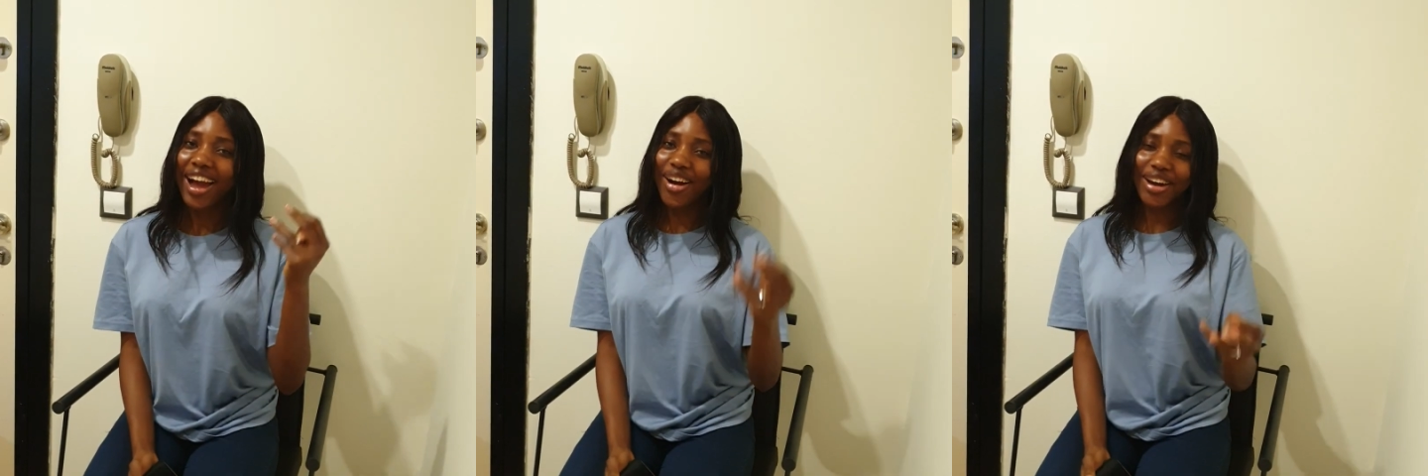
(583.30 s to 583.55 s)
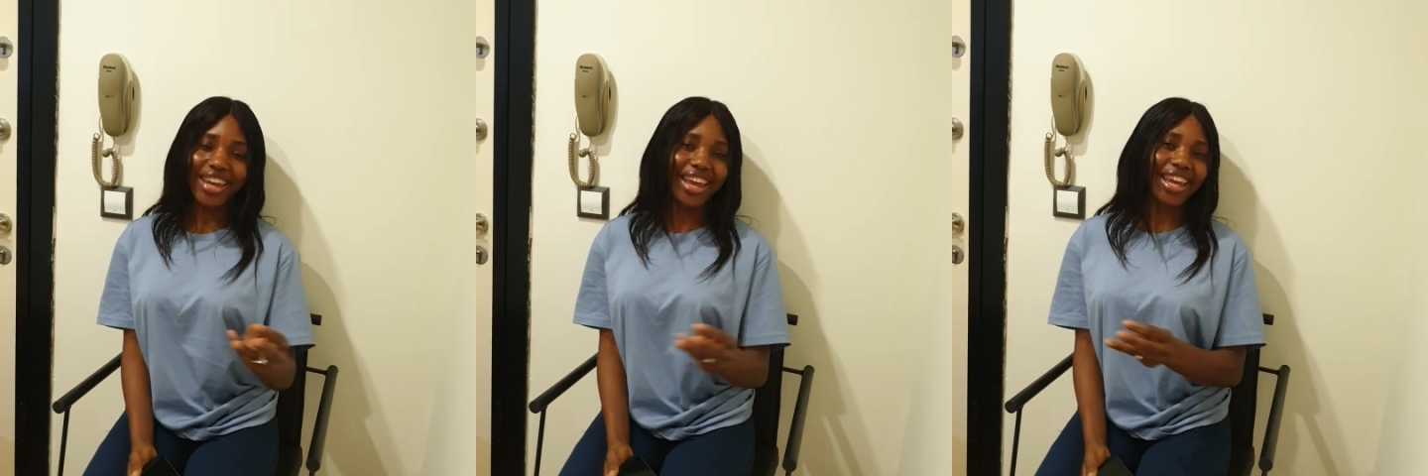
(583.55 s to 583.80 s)

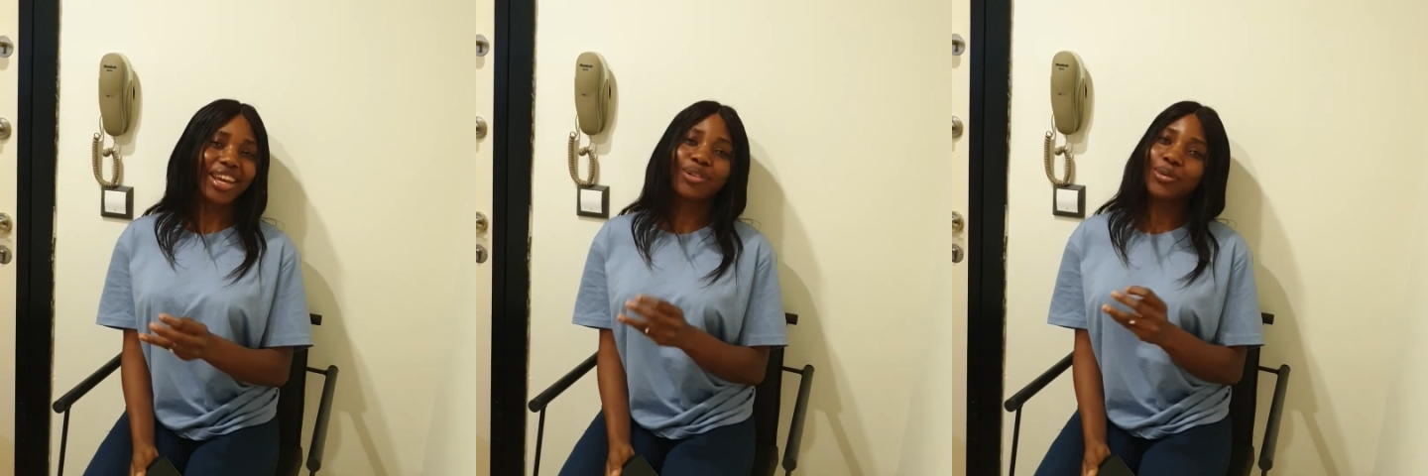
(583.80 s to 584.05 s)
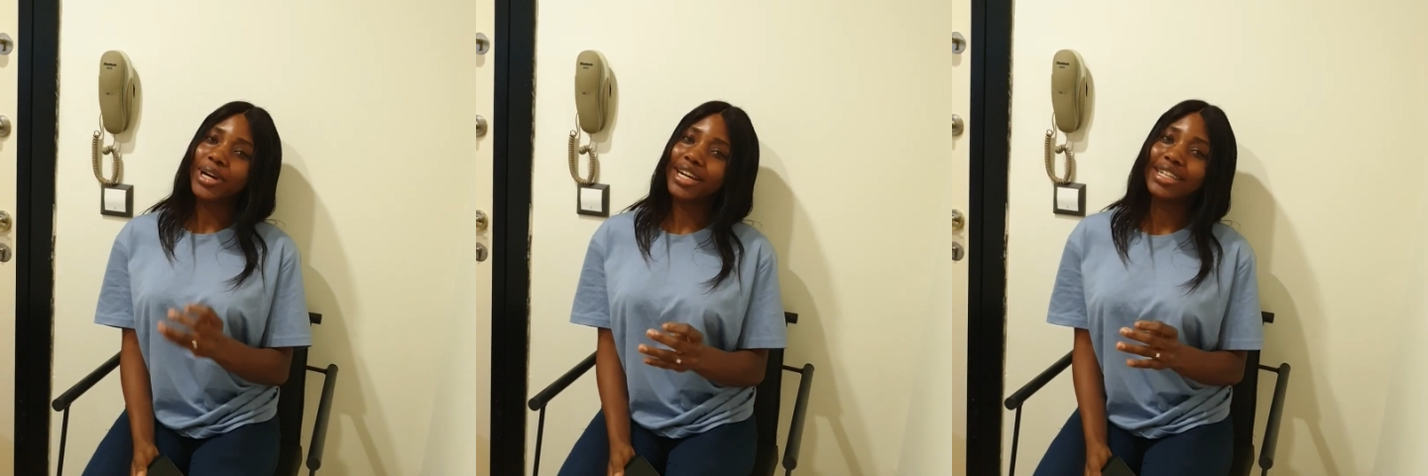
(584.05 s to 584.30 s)
Okay,
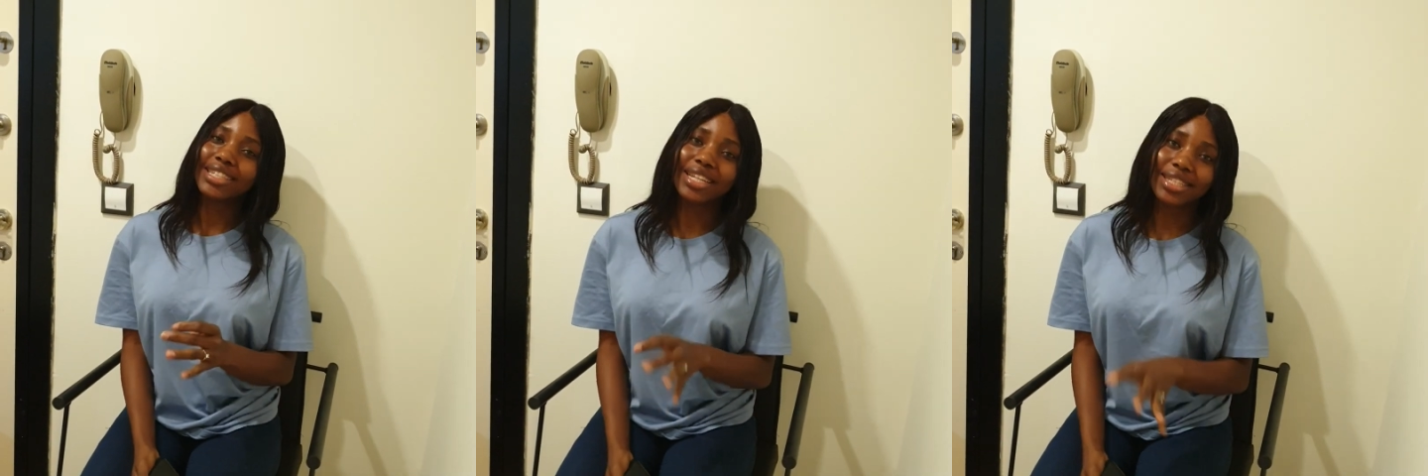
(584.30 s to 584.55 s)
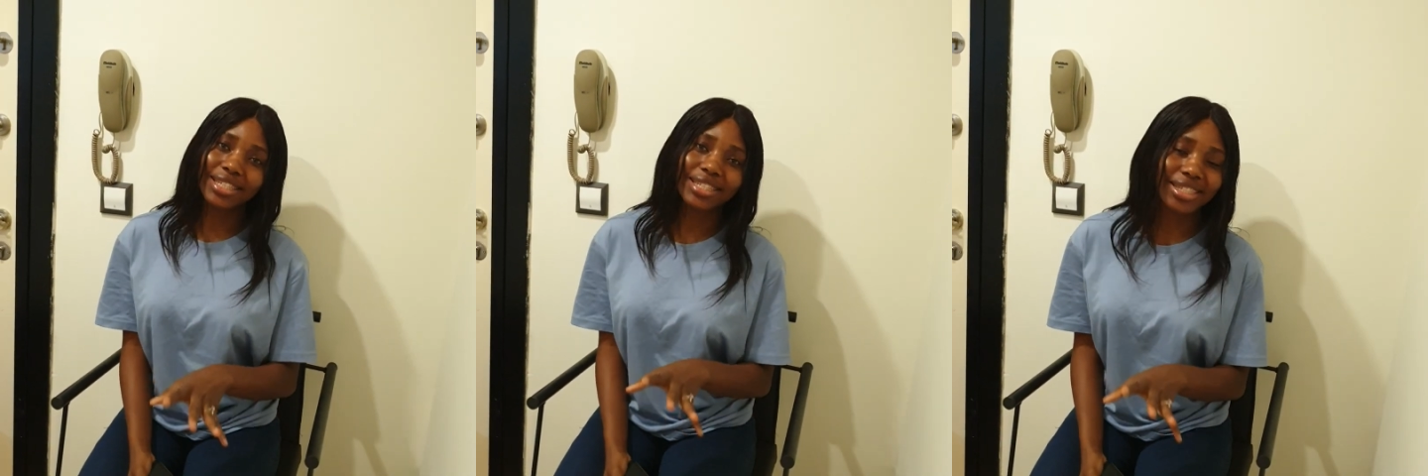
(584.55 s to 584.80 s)
well,
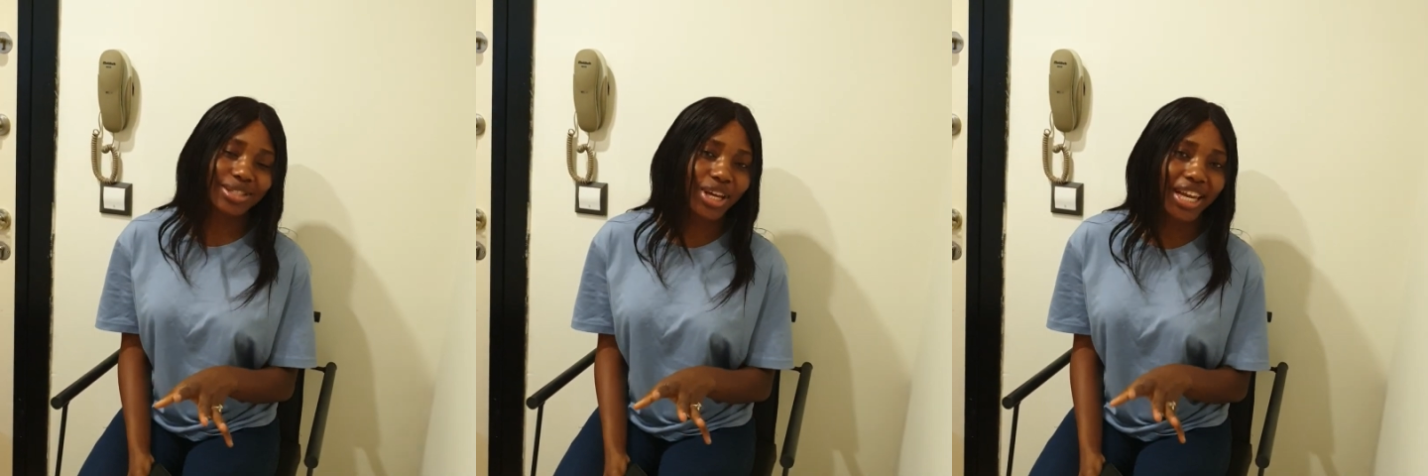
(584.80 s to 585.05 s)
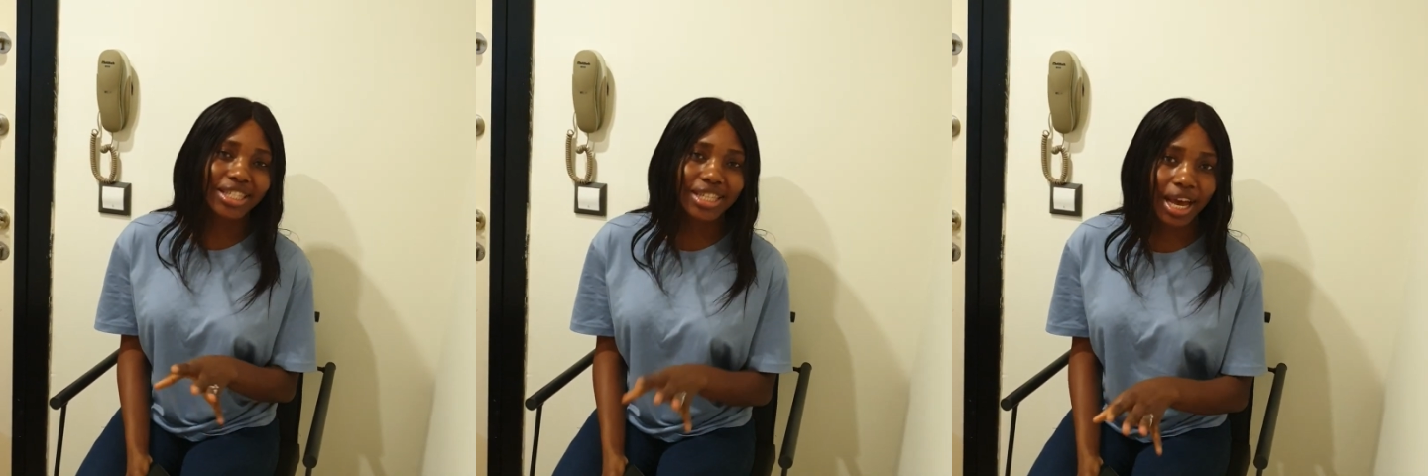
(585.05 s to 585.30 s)
this is not
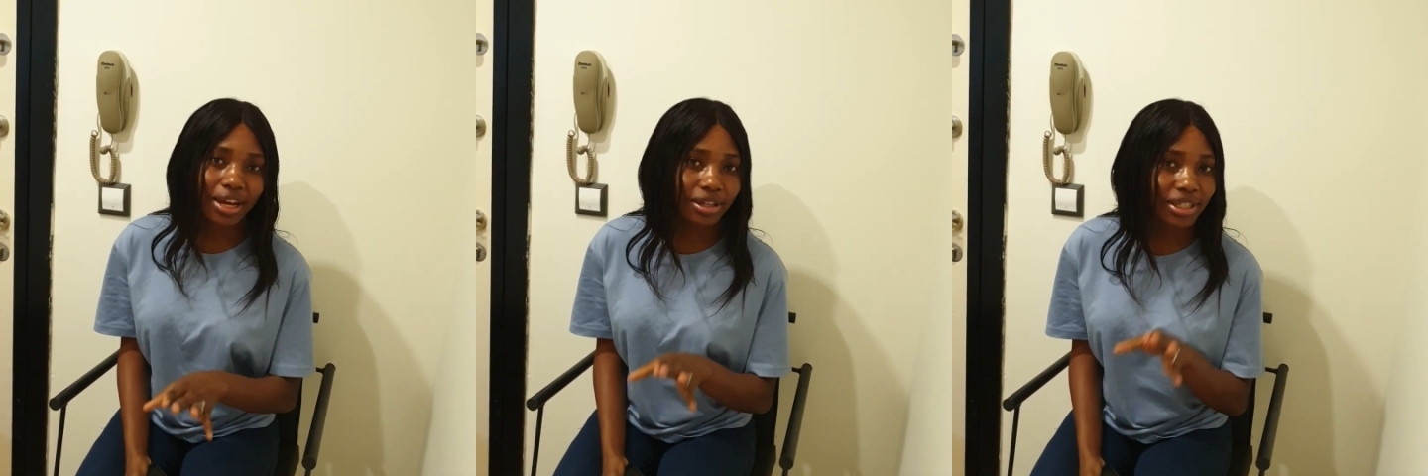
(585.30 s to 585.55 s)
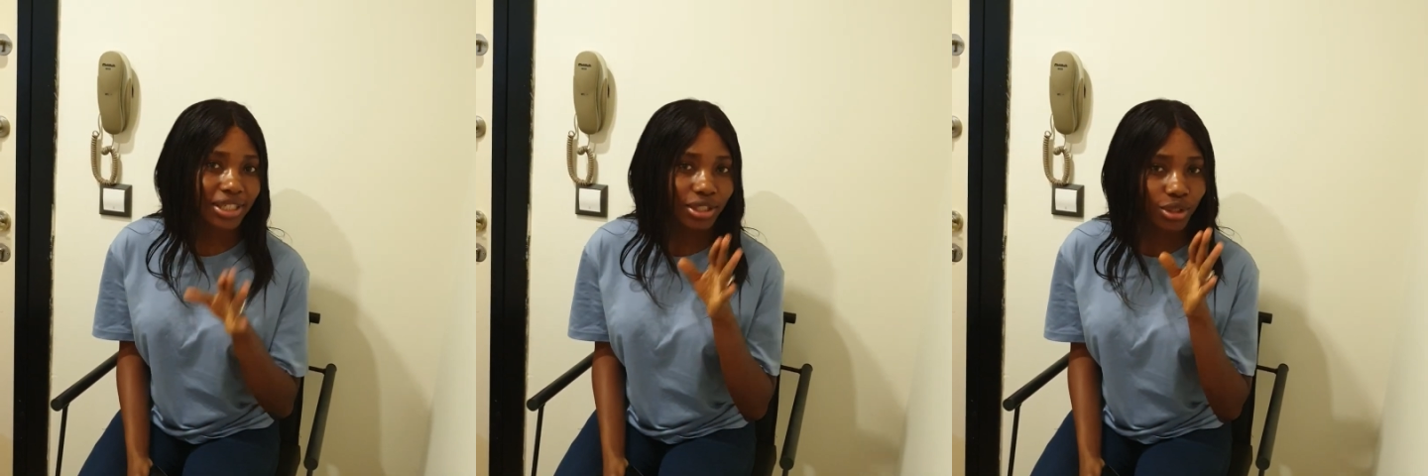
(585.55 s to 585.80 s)

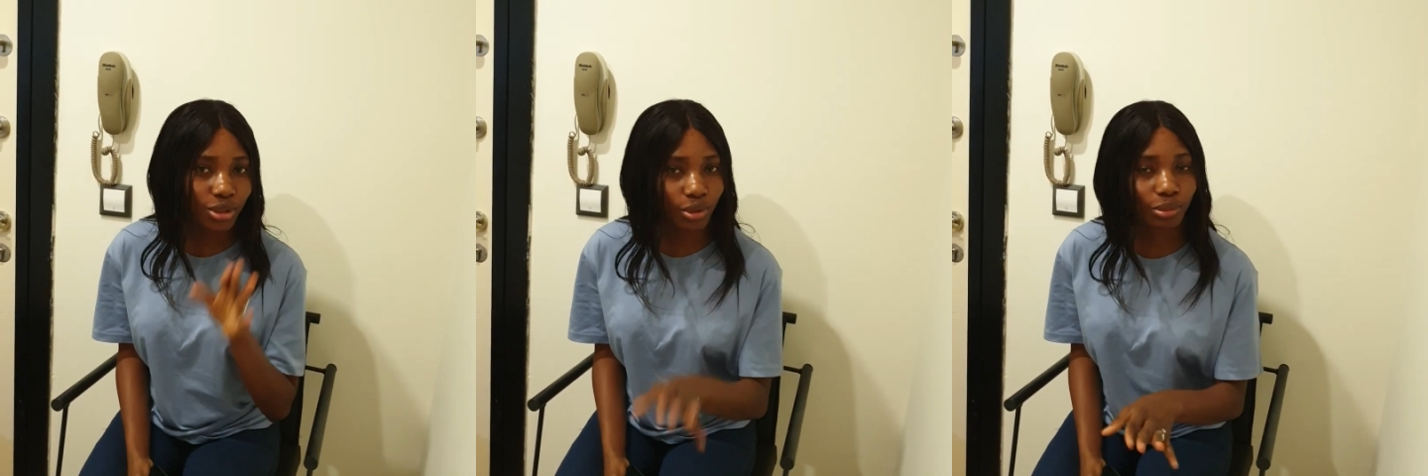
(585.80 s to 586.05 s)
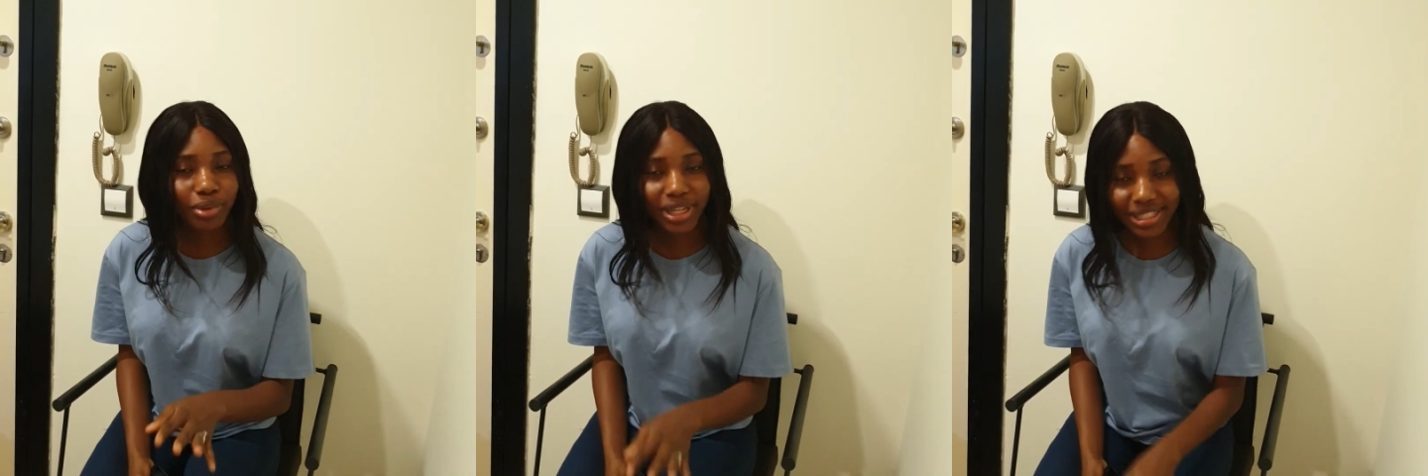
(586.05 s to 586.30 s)
entirely
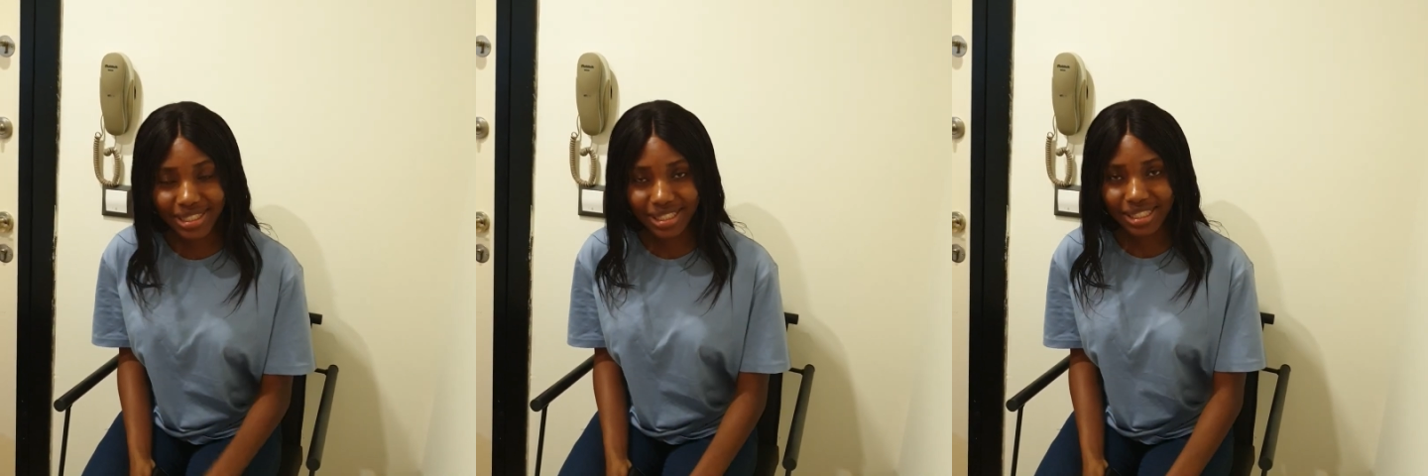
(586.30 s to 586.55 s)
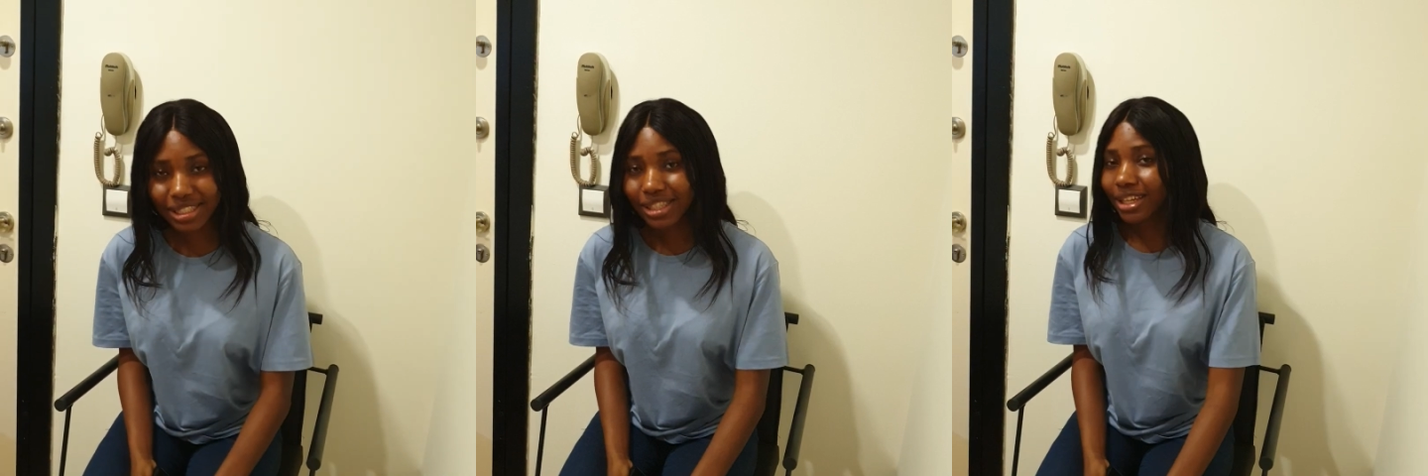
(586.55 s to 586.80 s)
true, please.